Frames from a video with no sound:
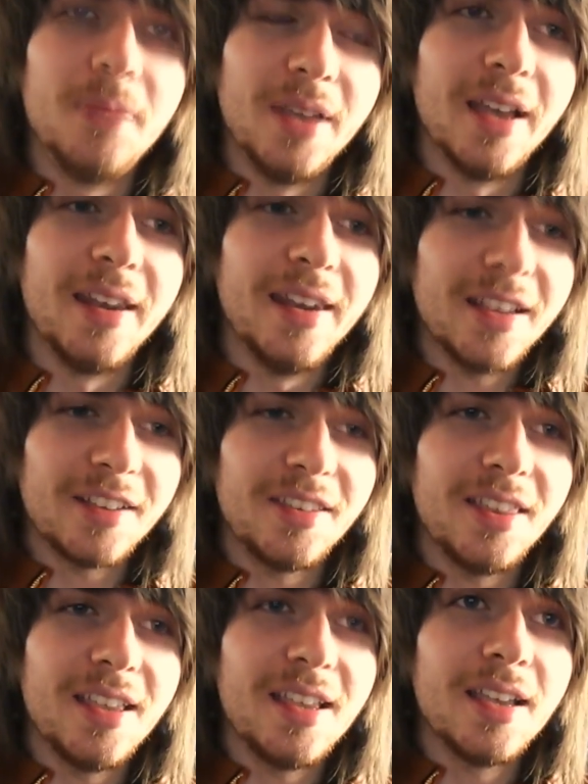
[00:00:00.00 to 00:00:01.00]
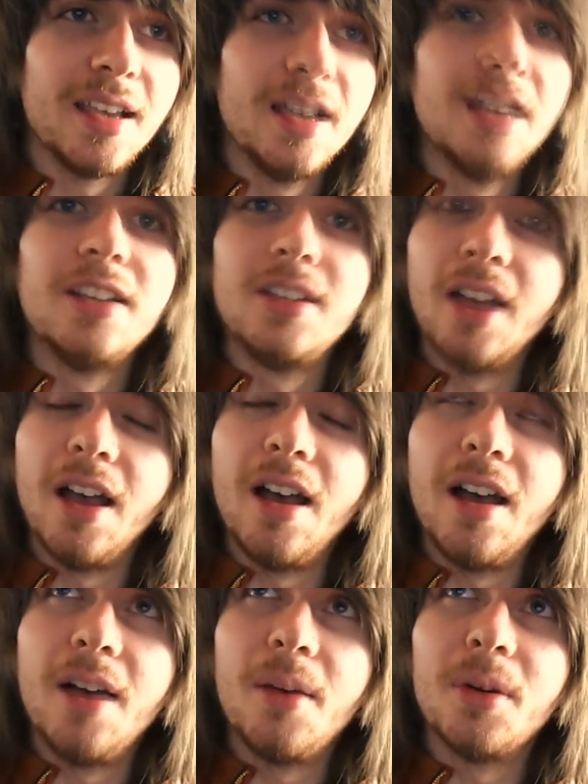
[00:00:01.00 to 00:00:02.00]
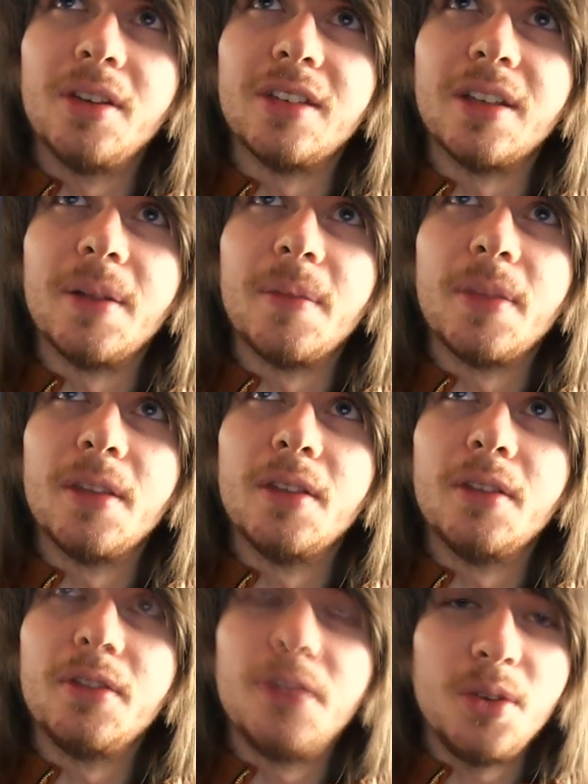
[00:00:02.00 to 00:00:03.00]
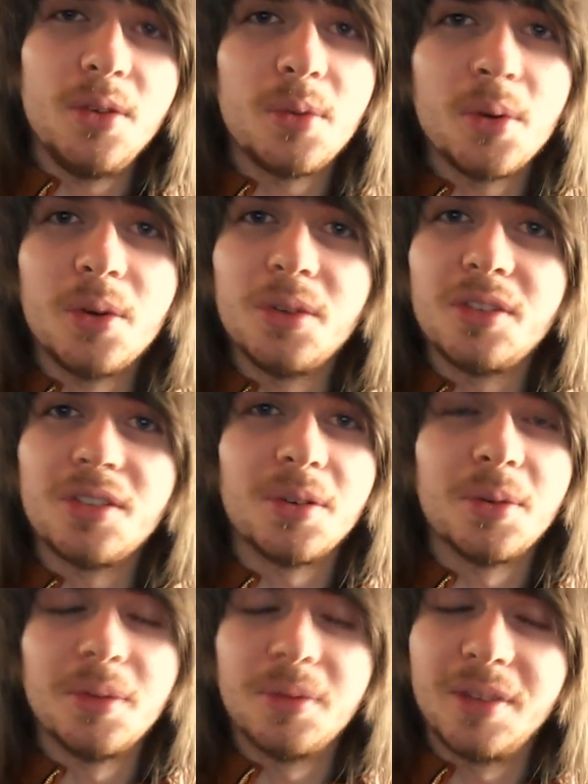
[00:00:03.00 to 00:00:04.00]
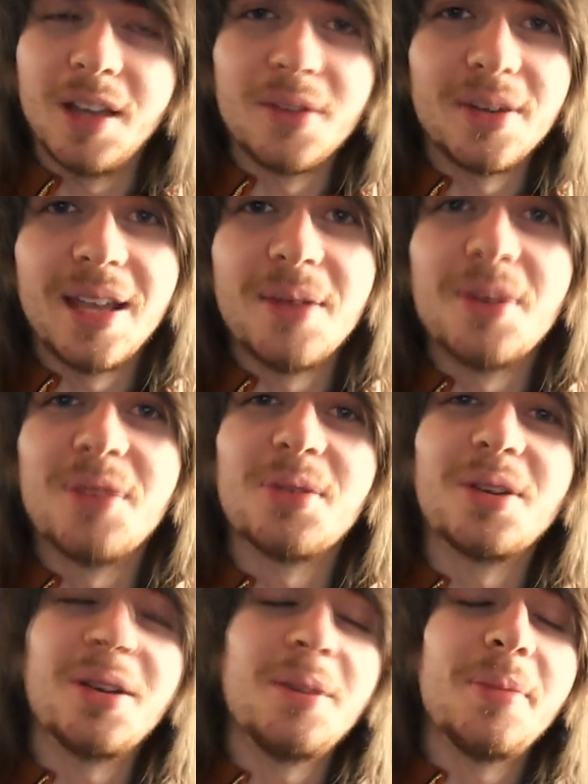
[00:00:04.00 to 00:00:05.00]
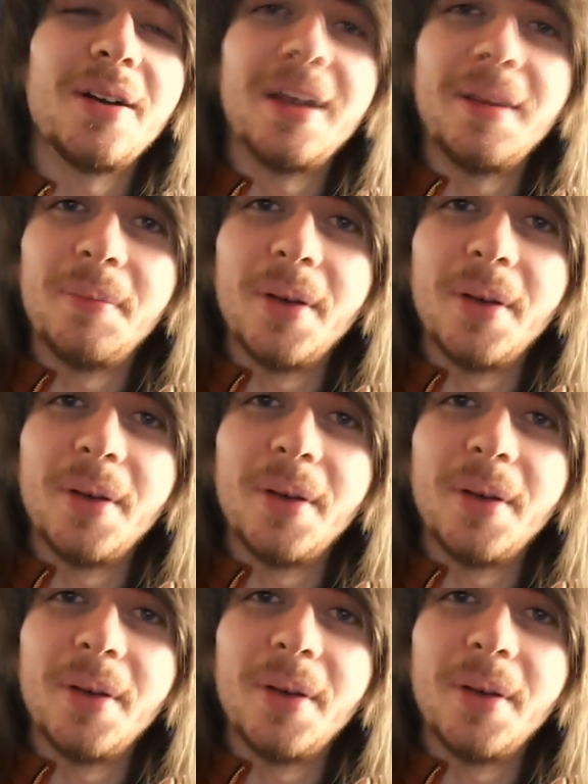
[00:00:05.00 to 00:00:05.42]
Yeah, next thing, what is it? Food Wars, or the other name, whatever you want to go by.